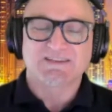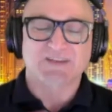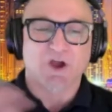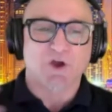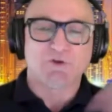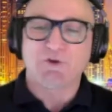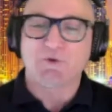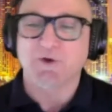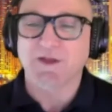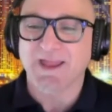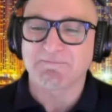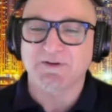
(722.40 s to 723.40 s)
own who
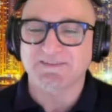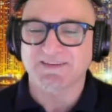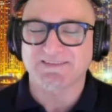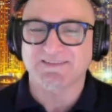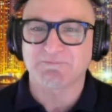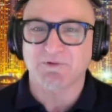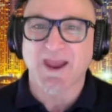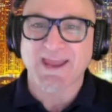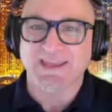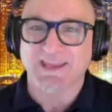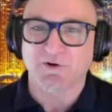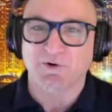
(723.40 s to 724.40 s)
I am because it's
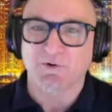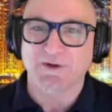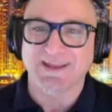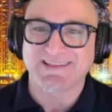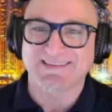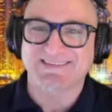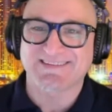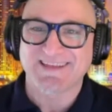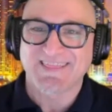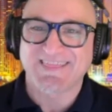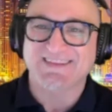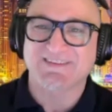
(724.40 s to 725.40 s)
bragging or it's
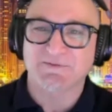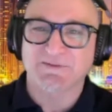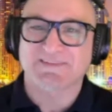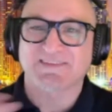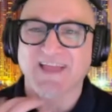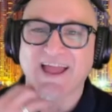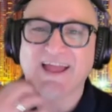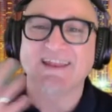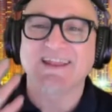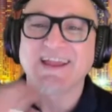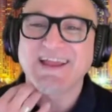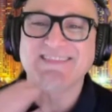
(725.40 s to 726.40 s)
this or it's that.
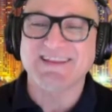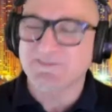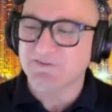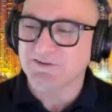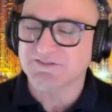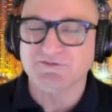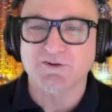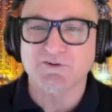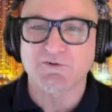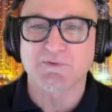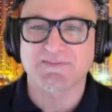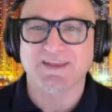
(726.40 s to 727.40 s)
They sort of
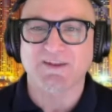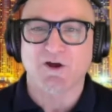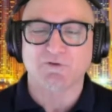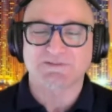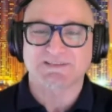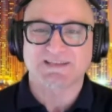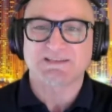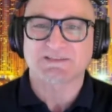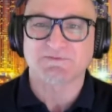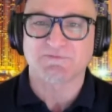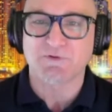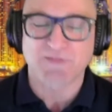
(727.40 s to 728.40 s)
struggle with that whole sense
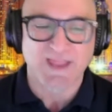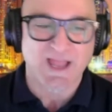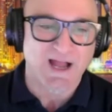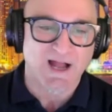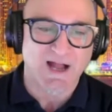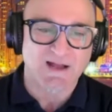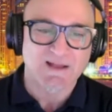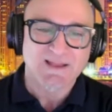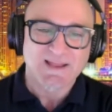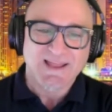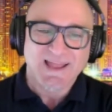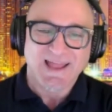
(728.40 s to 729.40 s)
of who they are
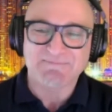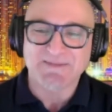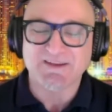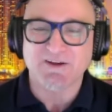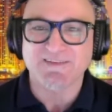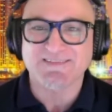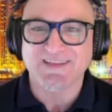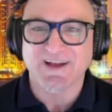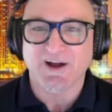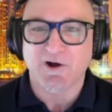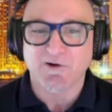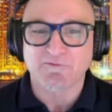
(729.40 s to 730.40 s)
because
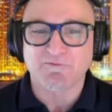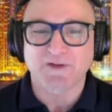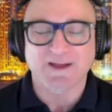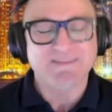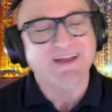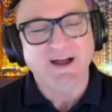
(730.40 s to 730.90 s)
of, and